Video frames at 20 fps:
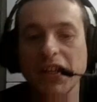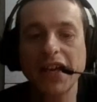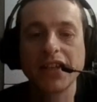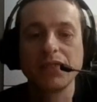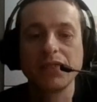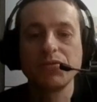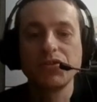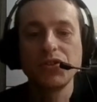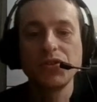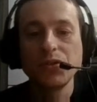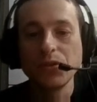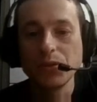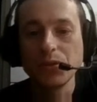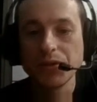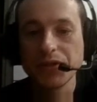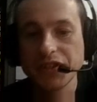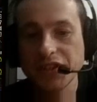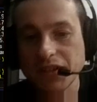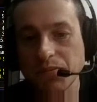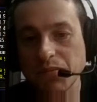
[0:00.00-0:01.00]
platinum, 2
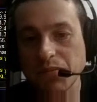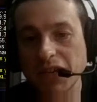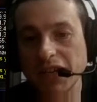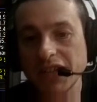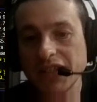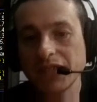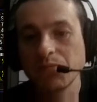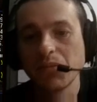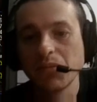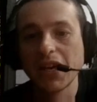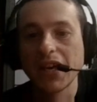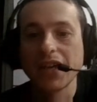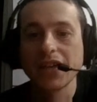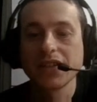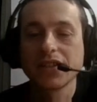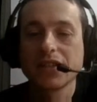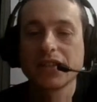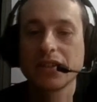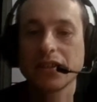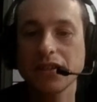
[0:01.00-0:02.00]
gold, some medicine
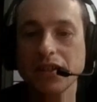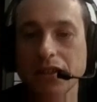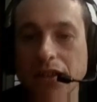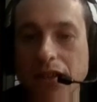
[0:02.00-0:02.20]
bags.